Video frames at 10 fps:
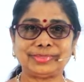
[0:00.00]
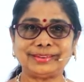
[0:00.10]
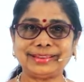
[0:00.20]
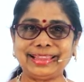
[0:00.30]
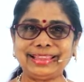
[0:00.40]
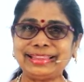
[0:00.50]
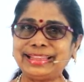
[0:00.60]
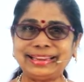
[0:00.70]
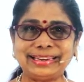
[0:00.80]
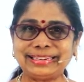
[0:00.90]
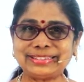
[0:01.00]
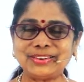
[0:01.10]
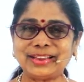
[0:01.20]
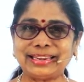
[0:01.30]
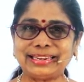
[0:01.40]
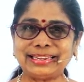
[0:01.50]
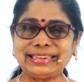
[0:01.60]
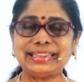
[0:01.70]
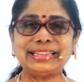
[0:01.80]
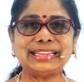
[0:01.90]
Okay, let's look at
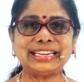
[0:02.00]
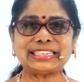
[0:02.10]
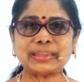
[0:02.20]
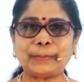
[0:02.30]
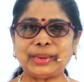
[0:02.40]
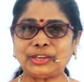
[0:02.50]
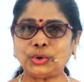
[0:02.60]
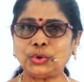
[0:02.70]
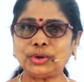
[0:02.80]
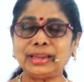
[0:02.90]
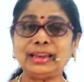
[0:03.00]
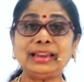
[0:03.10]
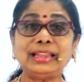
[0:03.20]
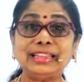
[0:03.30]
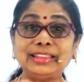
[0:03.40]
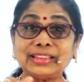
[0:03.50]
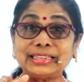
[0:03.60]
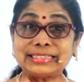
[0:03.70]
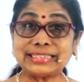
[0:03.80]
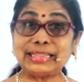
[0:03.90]
it. It's a pictorial. You
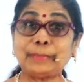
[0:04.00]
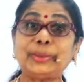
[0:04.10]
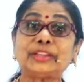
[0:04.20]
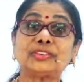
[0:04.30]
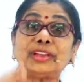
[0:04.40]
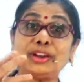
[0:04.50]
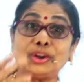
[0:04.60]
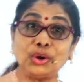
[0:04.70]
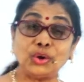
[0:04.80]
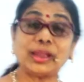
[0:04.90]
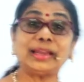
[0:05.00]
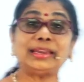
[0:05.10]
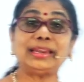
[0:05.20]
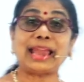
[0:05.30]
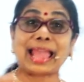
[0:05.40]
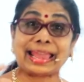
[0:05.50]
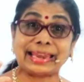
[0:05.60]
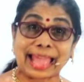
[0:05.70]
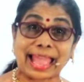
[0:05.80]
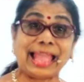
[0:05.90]
can see the picture, look at it
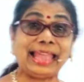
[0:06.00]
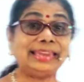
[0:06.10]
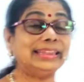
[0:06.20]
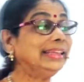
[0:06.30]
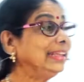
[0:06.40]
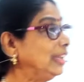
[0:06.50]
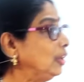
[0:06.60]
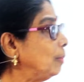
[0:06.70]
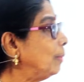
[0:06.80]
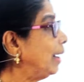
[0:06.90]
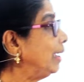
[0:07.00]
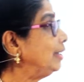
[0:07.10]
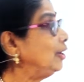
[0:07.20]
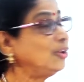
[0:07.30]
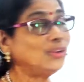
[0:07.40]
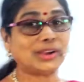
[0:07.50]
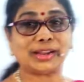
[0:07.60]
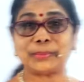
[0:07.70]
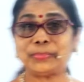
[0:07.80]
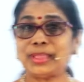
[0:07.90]
and add in your mind. Look,
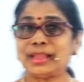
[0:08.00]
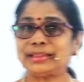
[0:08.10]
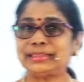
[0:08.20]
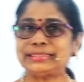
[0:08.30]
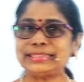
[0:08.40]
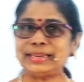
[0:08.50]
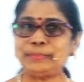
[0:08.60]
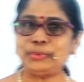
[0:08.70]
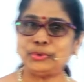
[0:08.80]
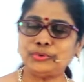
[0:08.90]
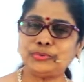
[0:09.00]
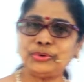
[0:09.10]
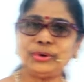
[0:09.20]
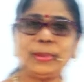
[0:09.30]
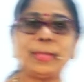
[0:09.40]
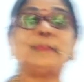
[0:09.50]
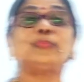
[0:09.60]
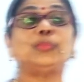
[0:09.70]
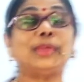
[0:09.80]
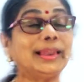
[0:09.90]
isn't it beautiful?
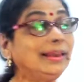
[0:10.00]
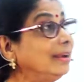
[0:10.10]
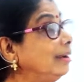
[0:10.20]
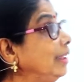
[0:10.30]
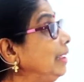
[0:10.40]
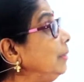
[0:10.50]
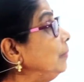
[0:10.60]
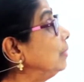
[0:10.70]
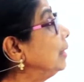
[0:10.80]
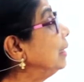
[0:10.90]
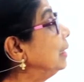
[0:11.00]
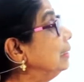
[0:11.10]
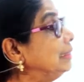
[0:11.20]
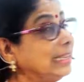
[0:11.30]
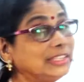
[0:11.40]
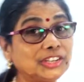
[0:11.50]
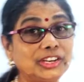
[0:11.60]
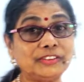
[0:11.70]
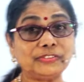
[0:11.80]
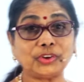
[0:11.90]
We are learning
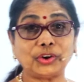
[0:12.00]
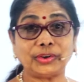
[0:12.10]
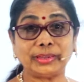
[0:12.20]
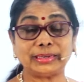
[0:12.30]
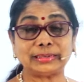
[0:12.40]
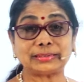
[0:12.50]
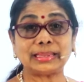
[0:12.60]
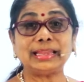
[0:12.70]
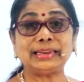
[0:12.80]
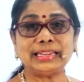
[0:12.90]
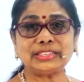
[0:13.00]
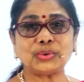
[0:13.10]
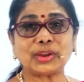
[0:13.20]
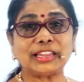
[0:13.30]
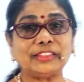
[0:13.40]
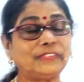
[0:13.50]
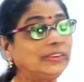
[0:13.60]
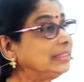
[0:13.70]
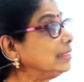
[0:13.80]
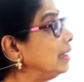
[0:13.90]
addition of coins. Let's look at the
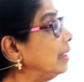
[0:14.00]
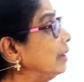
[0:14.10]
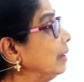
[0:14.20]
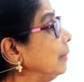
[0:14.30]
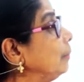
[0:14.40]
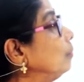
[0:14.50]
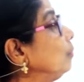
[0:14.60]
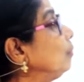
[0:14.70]
first line.